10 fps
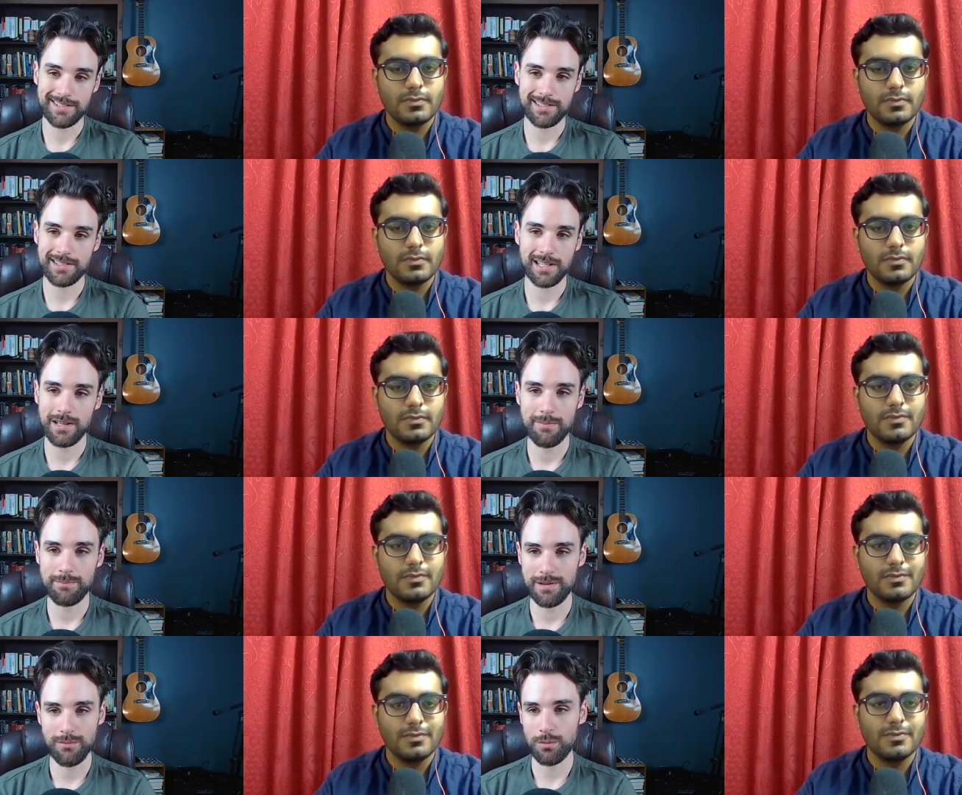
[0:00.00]
Speaker 1: it's going to
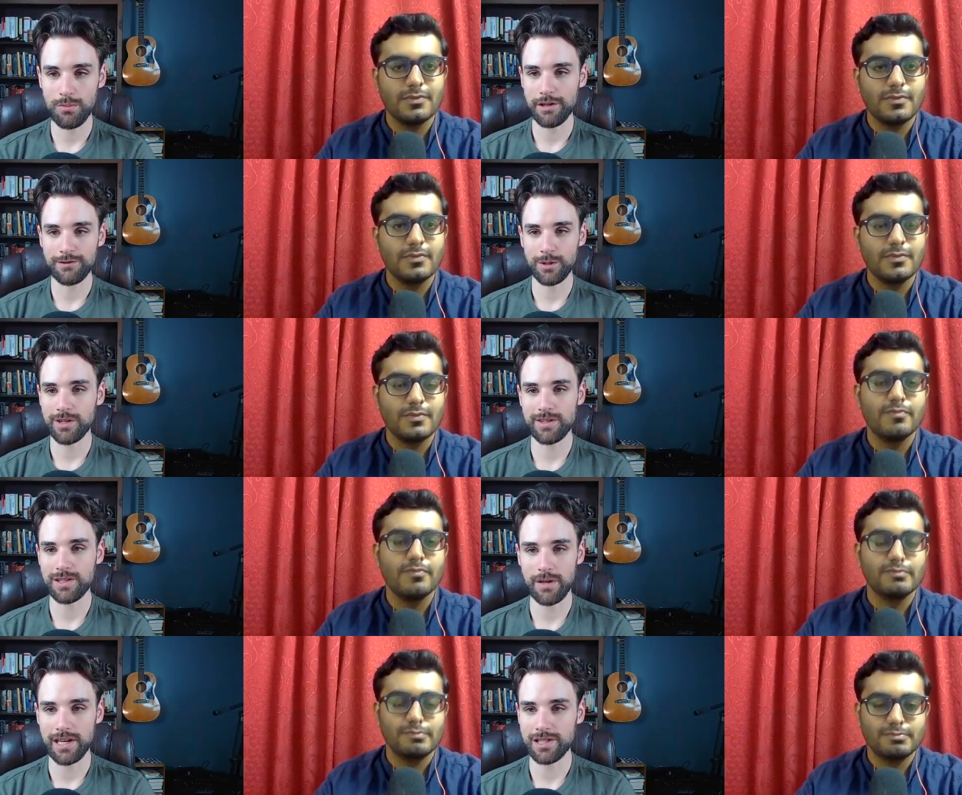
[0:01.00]
be more money flowing into the
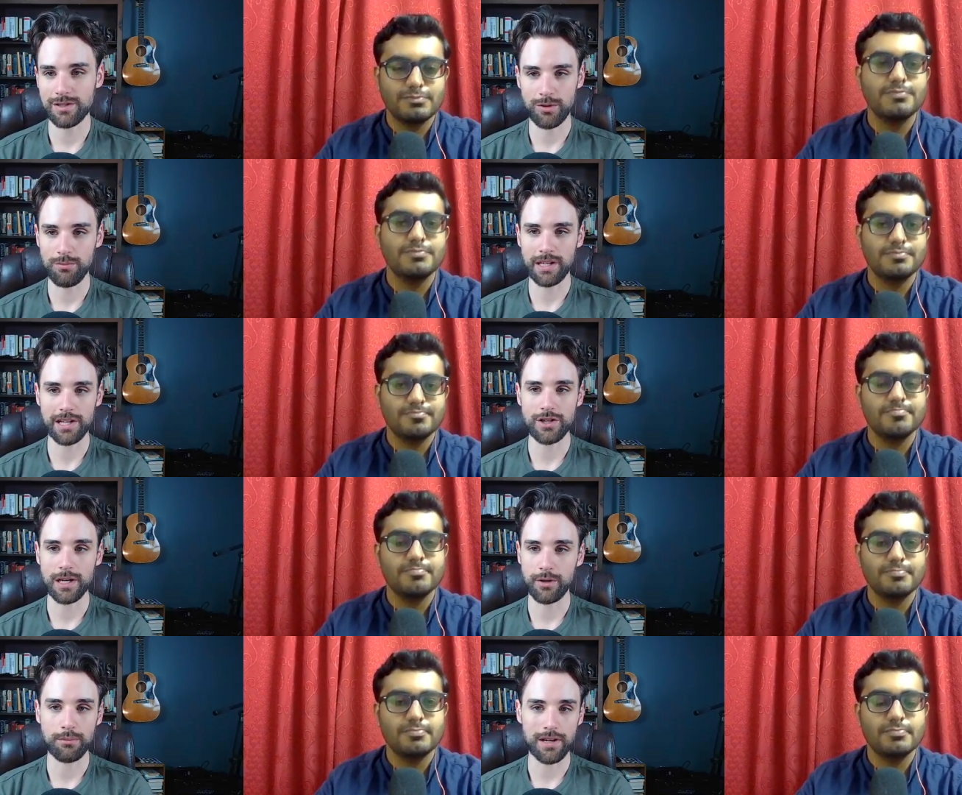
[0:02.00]
space, more money trying
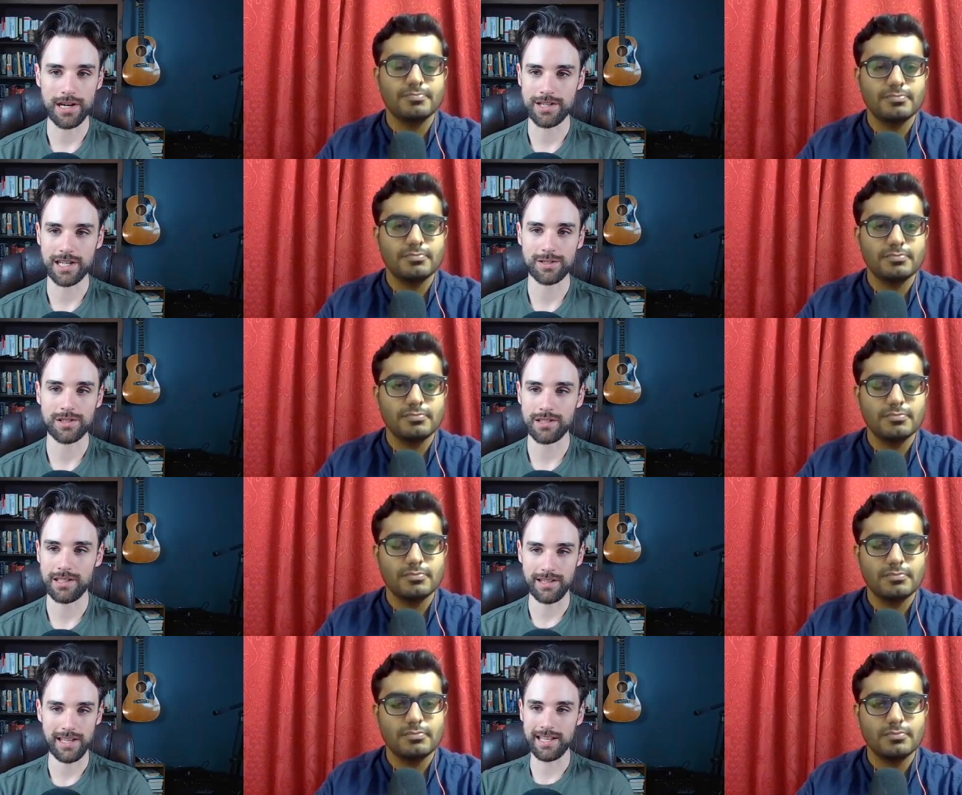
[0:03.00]
to build projects,
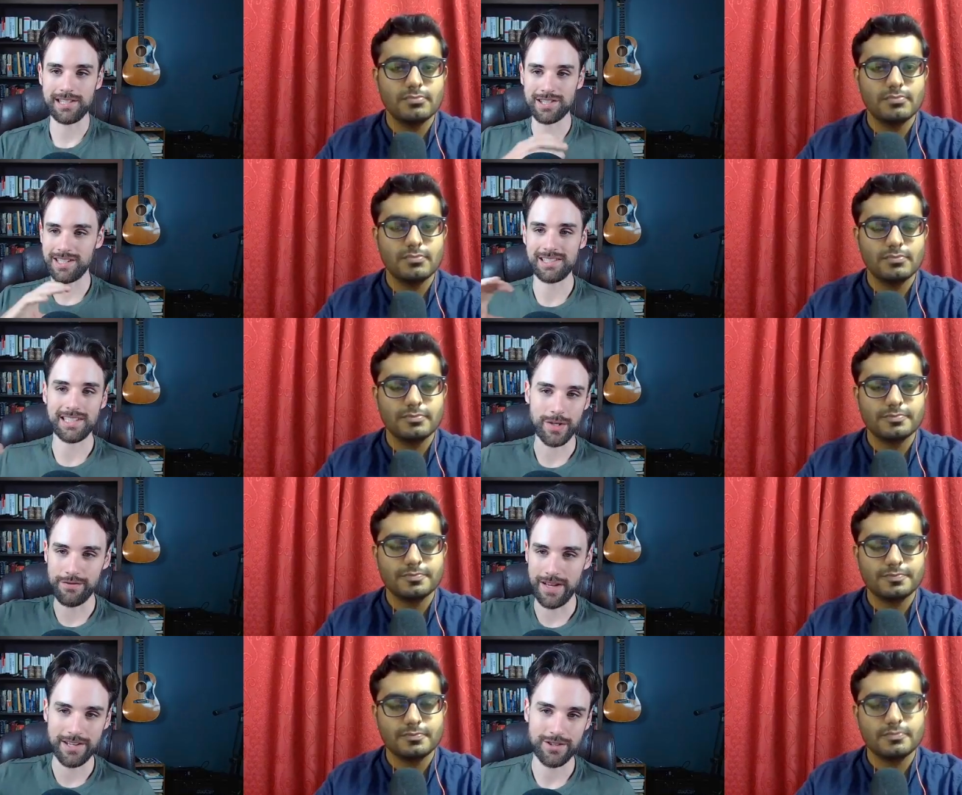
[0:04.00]
and it's just going to
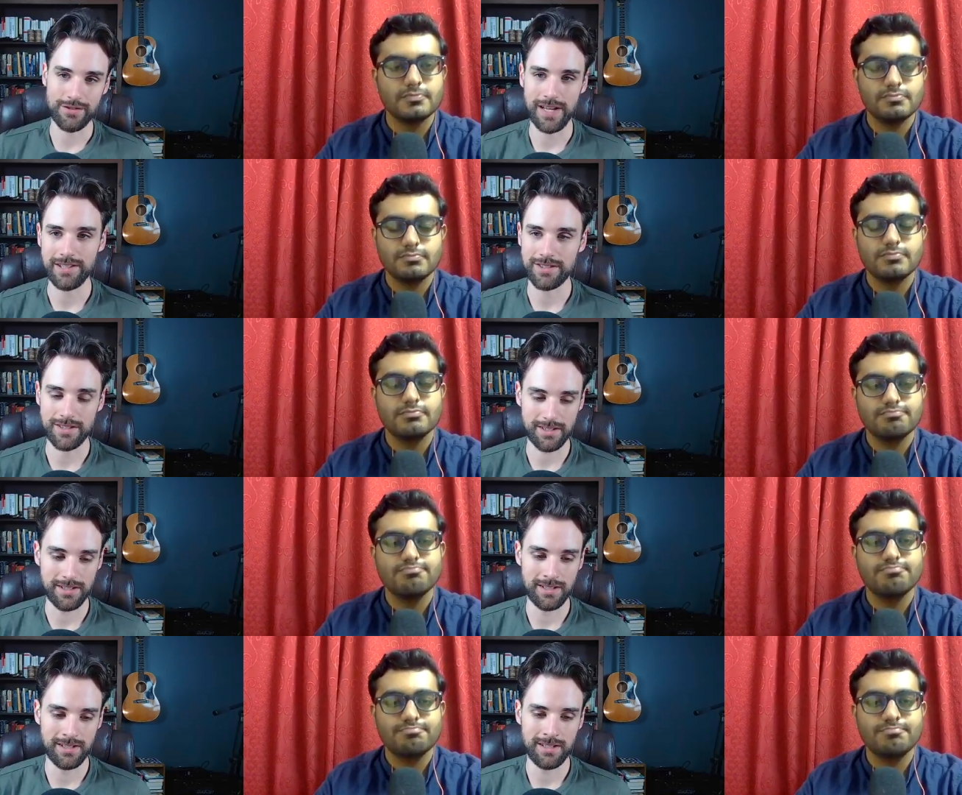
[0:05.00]
accelerate faster and faster.
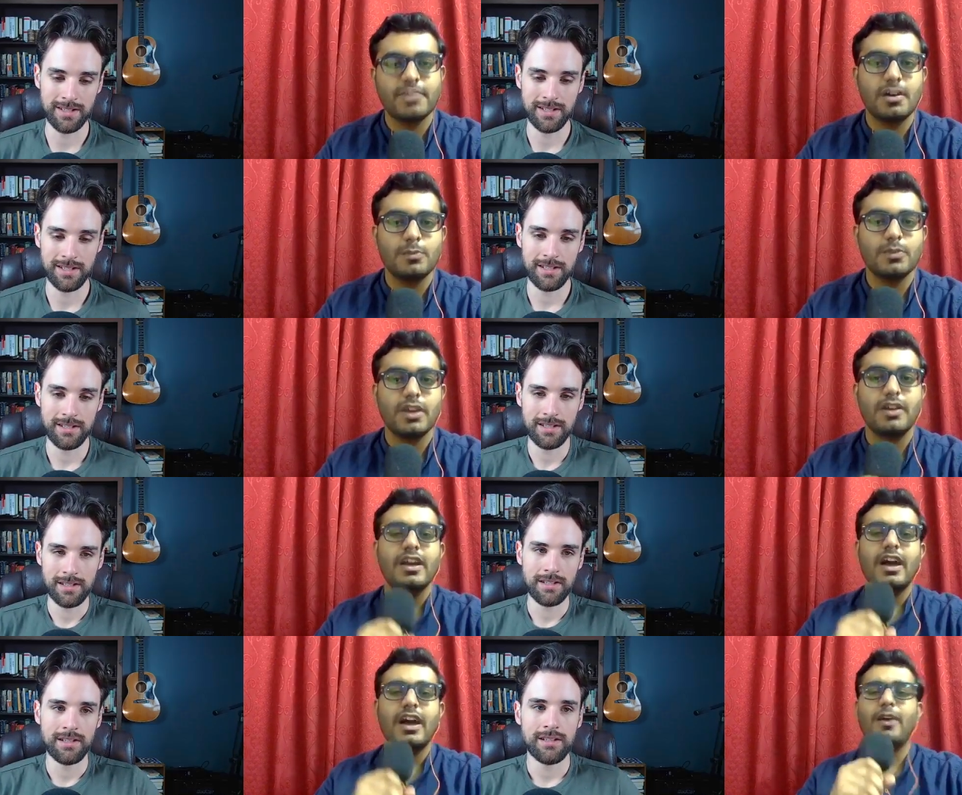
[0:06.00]
Speaker 2: Yeah, yeah.
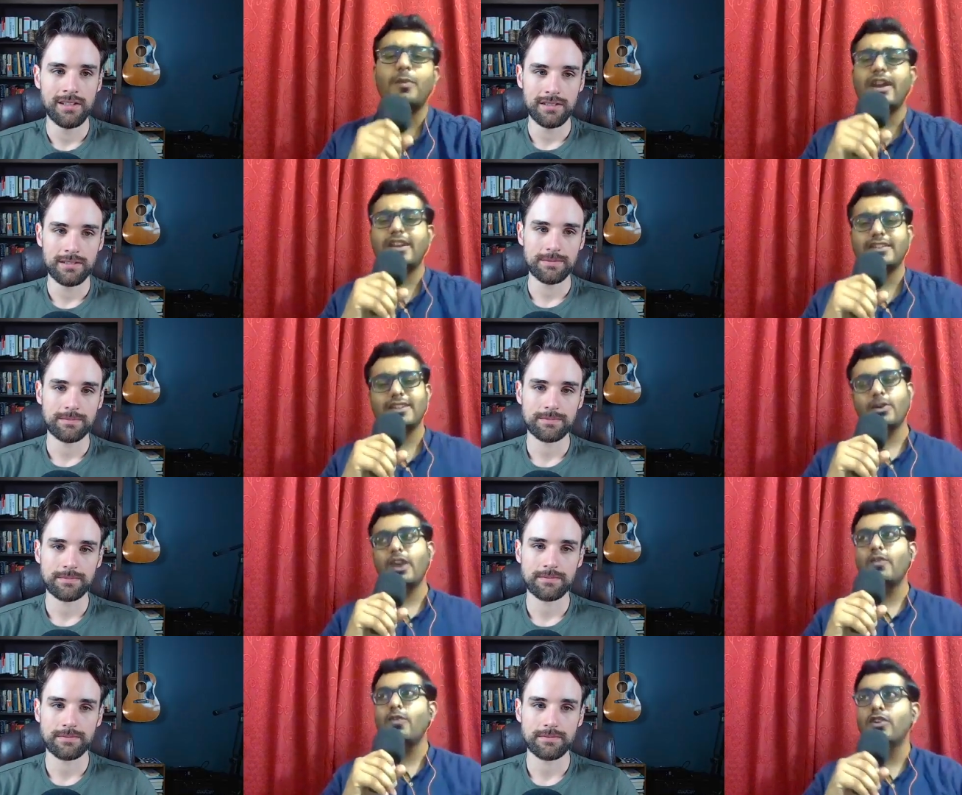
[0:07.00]
Um, and I think
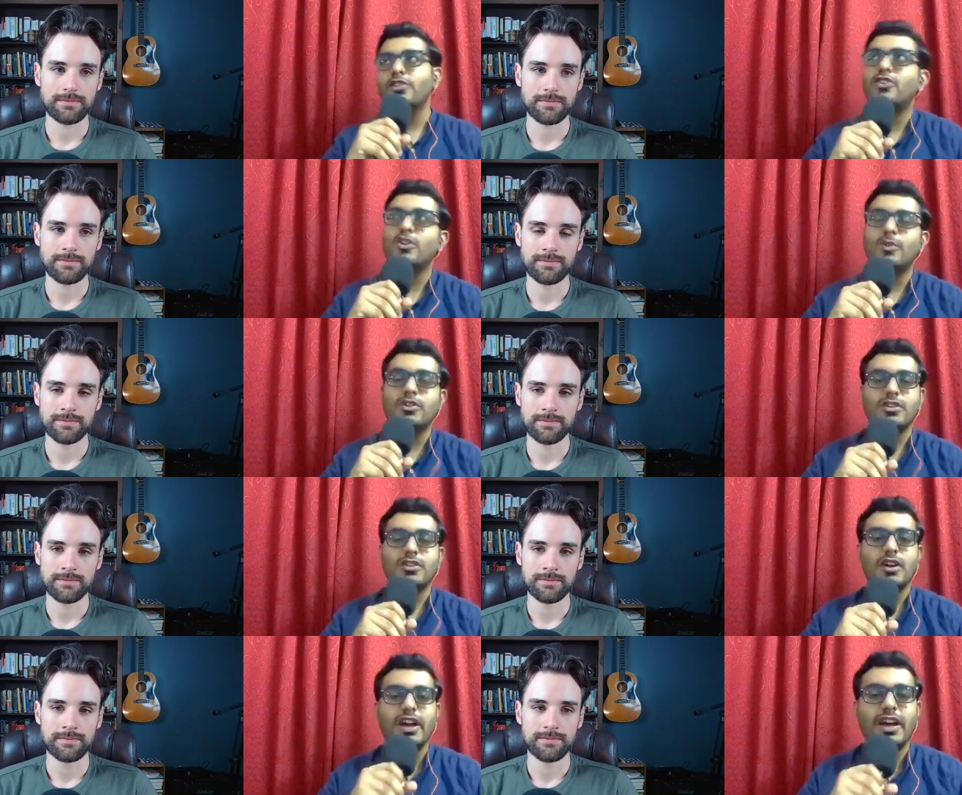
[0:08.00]
I wanted to talk about.
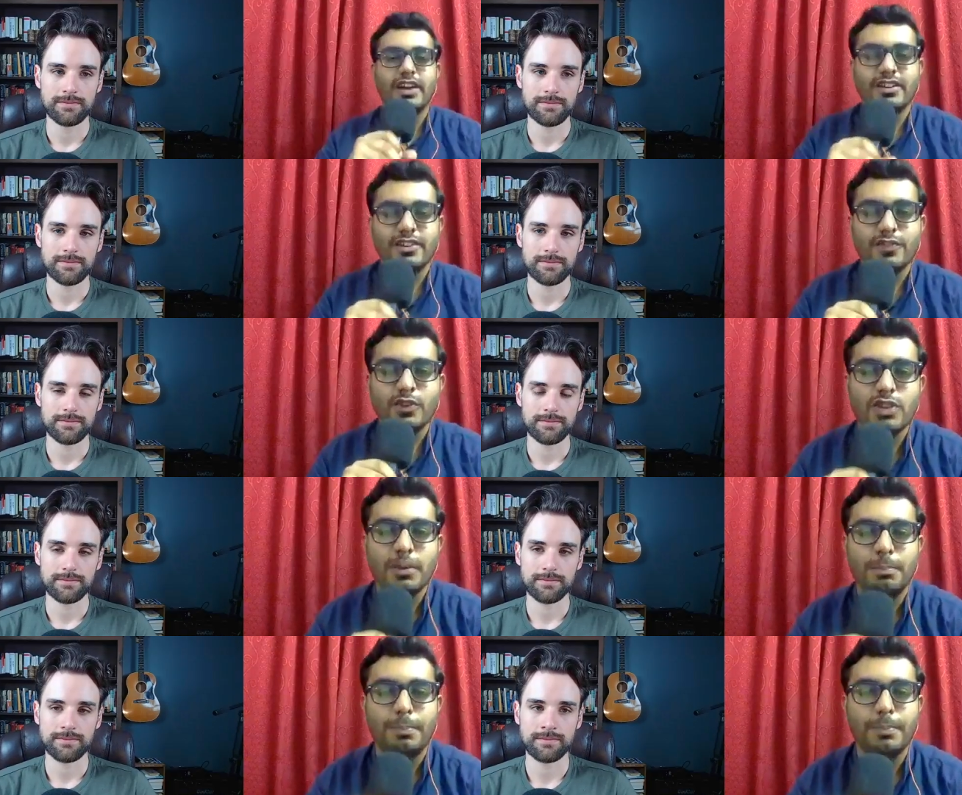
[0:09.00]
Uh, I had interviewed
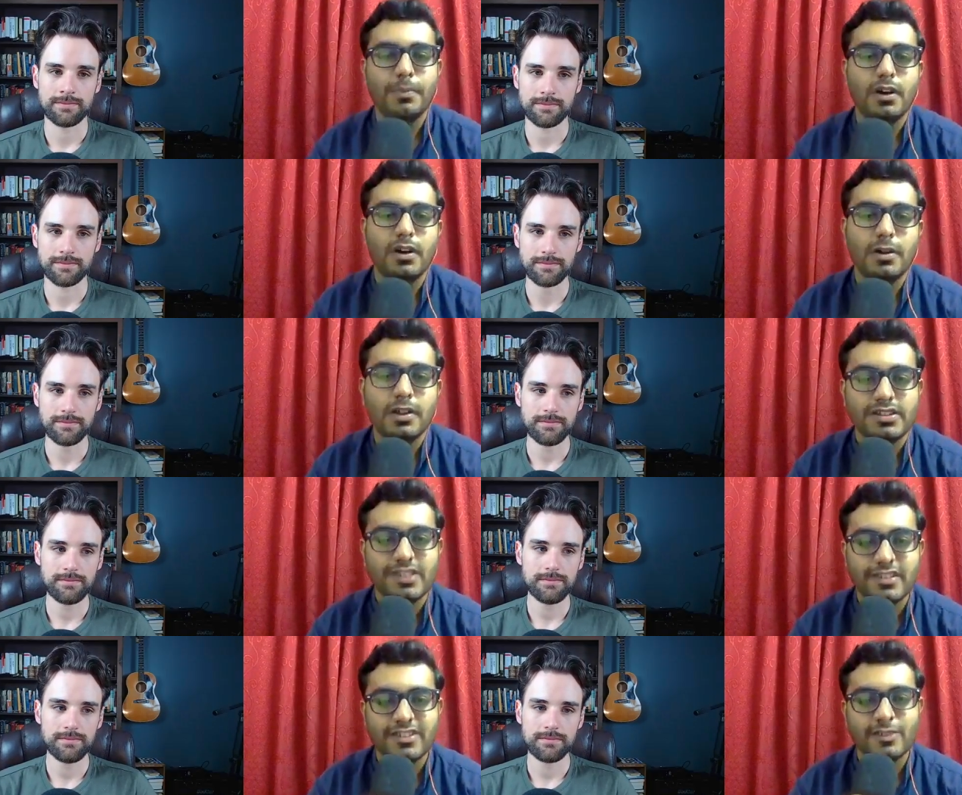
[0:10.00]
a uh,
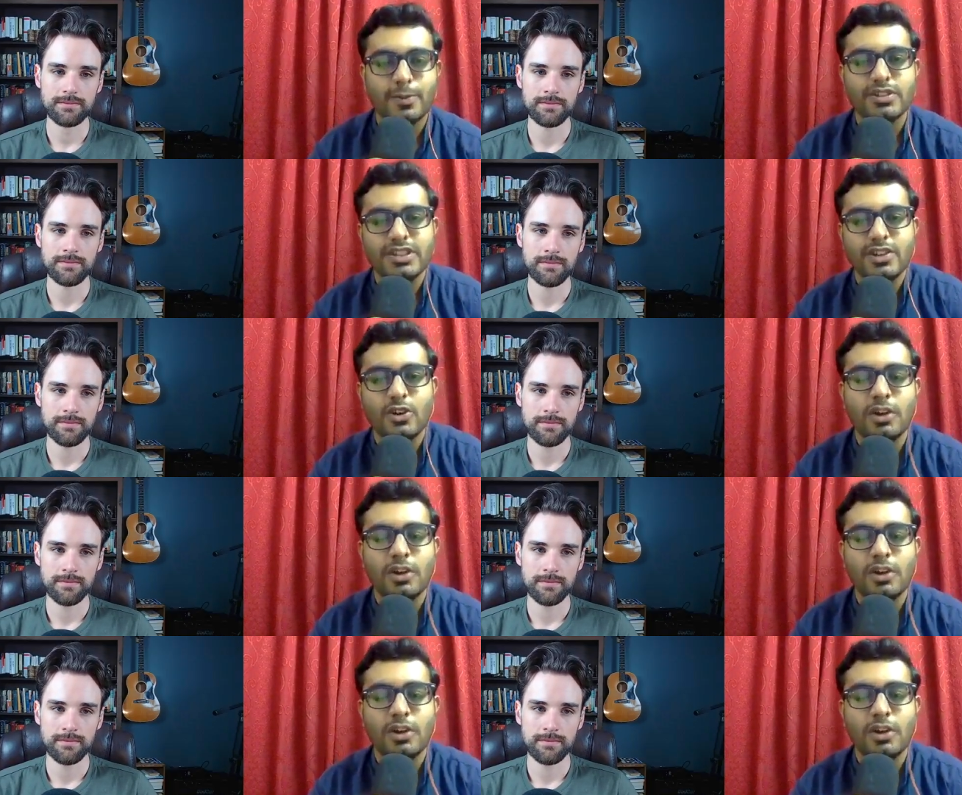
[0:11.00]
ConsenSys project called